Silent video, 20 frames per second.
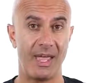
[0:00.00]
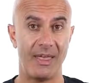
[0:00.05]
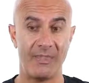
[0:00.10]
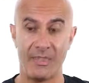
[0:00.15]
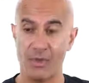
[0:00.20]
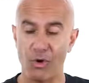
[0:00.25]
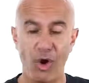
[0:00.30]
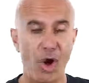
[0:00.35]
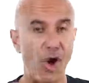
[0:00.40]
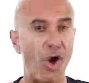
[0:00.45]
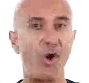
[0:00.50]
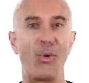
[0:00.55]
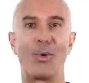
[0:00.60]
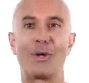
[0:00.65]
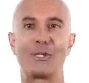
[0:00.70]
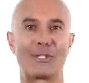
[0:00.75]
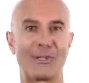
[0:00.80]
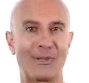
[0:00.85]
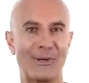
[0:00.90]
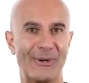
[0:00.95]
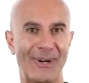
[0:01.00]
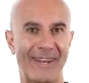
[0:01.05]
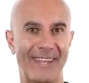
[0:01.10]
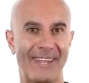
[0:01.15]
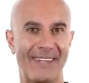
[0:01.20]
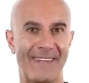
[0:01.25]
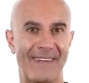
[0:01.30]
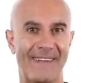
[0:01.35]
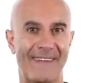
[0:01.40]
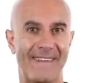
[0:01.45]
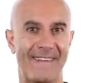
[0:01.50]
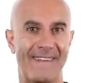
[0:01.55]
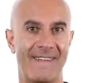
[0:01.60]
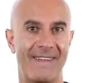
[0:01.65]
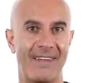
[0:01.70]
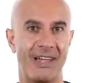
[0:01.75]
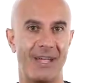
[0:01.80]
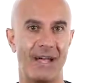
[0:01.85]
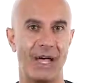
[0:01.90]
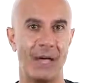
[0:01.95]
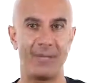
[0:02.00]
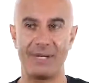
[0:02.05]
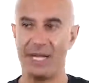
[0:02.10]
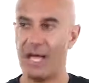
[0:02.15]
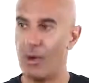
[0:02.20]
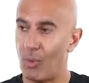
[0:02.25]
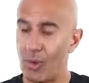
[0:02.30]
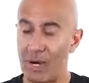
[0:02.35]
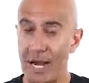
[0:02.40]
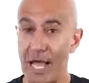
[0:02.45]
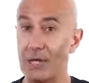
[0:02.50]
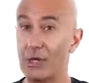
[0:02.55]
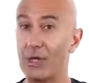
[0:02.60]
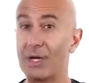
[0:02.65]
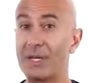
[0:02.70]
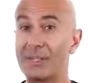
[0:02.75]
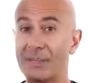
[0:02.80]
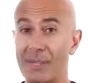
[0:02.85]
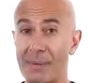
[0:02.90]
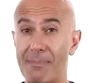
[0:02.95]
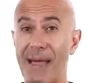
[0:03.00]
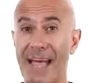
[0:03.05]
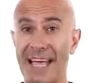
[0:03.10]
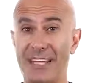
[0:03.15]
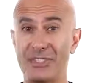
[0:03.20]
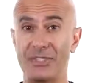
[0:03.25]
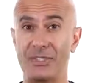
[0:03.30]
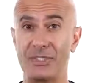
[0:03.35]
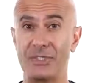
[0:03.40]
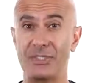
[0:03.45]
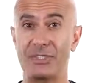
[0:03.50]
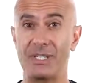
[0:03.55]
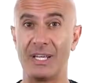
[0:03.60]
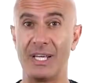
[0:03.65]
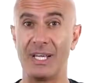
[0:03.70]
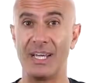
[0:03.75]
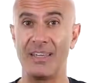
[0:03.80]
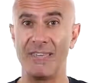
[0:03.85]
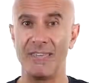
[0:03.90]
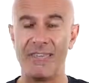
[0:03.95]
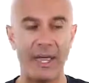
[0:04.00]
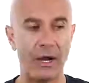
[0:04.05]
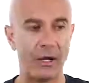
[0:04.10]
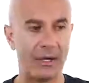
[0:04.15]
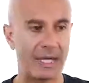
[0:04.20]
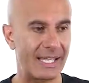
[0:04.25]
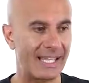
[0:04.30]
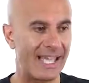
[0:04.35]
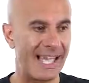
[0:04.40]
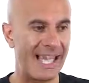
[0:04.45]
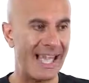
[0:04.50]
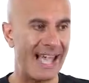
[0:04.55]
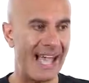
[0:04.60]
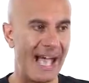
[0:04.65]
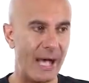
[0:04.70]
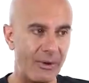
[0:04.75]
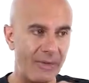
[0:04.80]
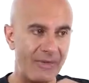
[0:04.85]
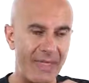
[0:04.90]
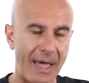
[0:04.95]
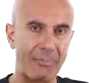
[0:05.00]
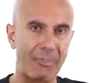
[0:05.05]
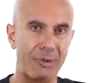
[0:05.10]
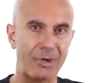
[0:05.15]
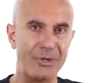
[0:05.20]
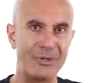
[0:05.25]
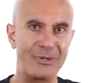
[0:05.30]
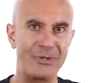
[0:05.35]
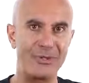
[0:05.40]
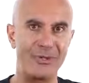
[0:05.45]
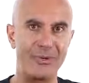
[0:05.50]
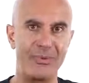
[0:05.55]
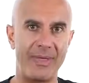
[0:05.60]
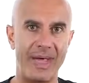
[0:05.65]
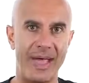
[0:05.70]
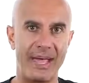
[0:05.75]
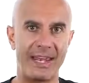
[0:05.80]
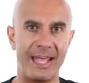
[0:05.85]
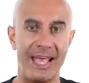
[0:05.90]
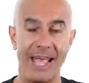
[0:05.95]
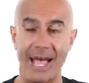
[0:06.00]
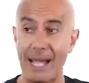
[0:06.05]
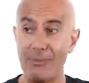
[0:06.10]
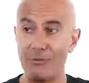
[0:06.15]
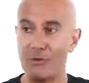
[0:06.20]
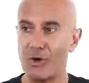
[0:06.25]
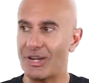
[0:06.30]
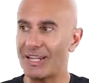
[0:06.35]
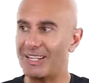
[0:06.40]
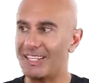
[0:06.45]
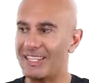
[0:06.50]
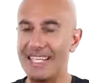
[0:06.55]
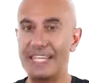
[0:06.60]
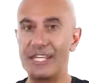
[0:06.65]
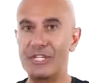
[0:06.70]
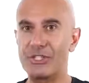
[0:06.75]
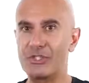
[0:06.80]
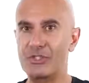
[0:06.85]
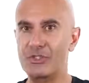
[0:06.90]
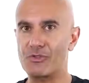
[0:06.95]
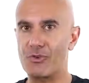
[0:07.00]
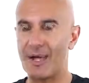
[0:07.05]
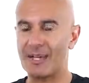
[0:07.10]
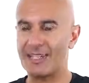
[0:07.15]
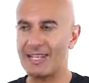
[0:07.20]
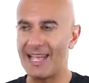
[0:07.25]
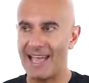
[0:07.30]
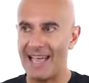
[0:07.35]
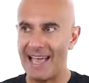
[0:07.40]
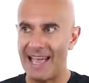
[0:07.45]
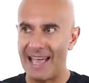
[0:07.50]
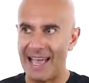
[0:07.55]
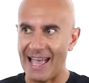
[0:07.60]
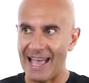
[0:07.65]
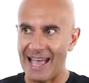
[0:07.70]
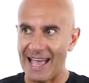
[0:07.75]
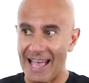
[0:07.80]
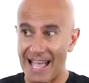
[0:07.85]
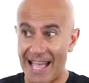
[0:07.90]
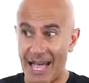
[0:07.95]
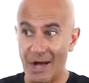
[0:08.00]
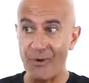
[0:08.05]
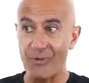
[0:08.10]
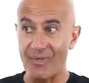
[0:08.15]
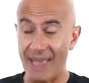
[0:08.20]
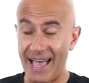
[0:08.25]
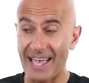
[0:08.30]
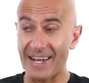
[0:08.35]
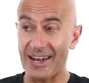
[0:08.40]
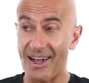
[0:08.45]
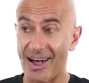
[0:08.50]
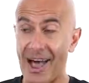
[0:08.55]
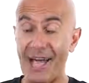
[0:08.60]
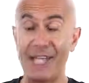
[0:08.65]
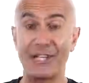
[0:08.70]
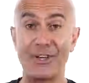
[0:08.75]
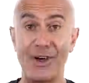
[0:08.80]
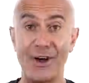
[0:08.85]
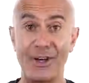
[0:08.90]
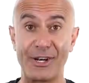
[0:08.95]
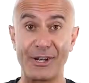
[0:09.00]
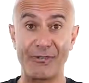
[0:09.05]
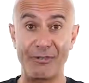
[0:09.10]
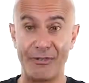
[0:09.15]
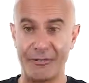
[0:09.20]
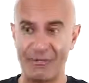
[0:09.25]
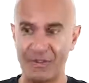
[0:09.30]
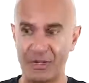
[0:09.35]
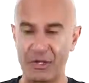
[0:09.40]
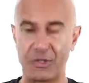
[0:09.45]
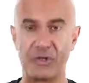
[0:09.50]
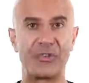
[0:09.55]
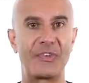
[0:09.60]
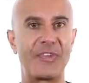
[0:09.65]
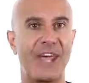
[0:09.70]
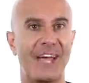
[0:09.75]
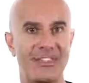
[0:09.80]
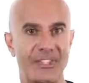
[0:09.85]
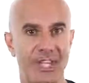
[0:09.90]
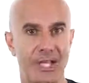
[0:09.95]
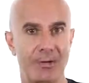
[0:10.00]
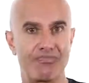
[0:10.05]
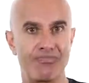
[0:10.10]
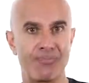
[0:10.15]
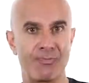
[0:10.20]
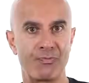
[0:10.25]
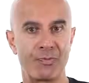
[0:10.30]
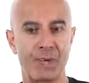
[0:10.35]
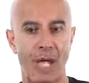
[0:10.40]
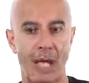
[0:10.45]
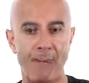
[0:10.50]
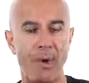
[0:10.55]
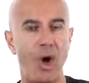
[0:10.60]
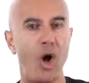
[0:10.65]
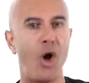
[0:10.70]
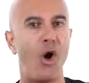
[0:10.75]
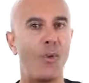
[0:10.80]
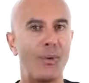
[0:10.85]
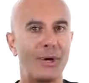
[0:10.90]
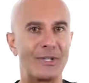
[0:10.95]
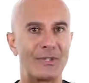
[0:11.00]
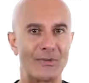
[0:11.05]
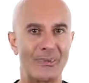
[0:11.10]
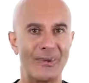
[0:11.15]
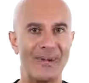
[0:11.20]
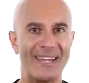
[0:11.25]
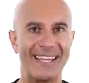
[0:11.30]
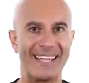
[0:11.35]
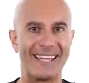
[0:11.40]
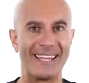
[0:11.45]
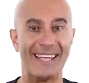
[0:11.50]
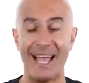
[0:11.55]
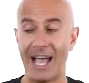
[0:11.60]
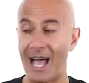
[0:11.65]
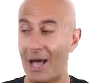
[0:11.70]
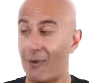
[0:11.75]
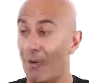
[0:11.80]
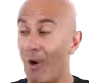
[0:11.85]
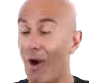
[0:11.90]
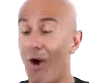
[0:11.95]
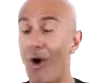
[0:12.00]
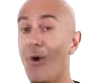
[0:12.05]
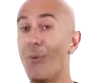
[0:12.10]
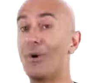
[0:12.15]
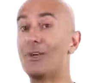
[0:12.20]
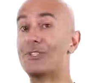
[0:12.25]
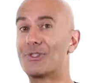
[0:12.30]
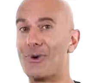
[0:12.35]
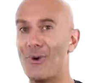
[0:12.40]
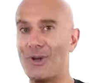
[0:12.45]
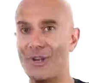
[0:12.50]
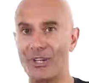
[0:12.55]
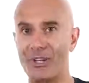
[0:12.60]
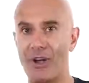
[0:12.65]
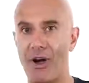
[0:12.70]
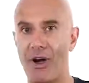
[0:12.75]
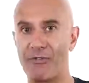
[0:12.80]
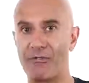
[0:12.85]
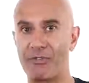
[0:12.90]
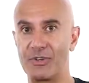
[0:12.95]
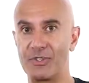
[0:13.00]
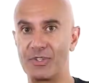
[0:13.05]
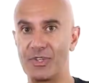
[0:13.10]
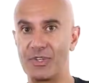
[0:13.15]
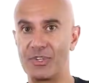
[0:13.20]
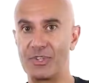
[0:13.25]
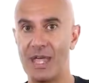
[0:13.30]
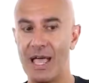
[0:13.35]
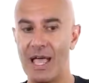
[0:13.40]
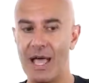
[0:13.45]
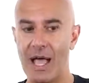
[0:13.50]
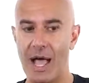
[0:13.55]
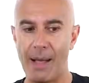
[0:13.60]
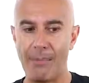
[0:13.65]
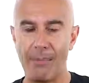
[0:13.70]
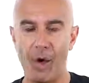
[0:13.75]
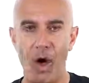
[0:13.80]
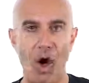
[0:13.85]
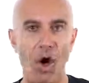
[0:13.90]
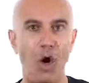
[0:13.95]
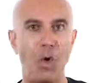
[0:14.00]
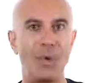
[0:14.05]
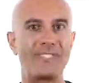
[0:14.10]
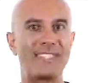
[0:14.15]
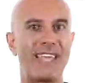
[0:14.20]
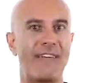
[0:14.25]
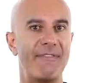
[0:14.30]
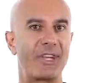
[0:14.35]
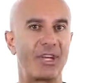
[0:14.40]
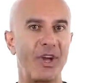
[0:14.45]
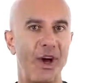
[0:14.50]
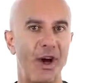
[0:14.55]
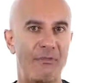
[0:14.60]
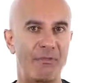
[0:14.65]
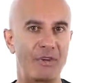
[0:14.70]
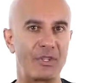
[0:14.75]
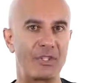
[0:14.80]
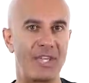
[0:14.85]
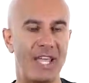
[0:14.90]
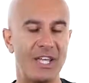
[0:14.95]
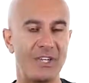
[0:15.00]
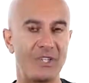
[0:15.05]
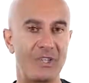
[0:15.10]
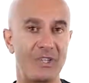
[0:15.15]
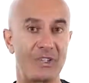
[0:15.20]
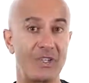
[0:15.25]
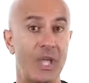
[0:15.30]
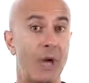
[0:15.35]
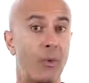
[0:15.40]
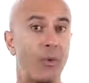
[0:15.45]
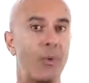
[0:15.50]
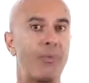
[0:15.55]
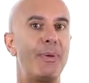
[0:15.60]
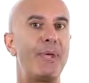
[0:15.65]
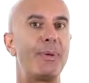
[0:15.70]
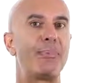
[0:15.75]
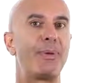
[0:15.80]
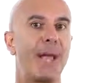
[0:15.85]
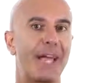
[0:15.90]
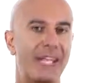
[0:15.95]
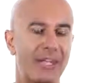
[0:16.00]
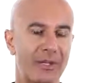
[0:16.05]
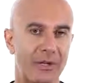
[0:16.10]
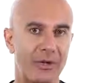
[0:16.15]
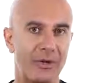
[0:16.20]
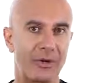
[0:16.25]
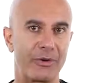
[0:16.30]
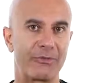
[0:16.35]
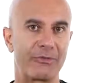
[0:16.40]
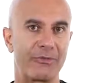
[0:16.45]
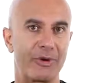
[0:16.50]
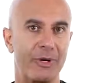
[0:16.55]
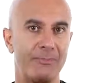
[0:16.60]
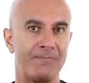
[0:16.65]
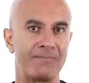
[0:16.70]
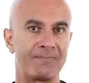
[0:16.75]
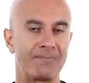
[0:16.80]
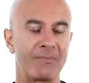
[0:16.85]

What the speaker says: They're always learning. I mean, when I look at the masters, they are like, how did that person do that? I'm trying to deconstruct how that icon of the field does it. I'm always reading. I'm always going to conferences. I'm always having conversations with people I can learn from.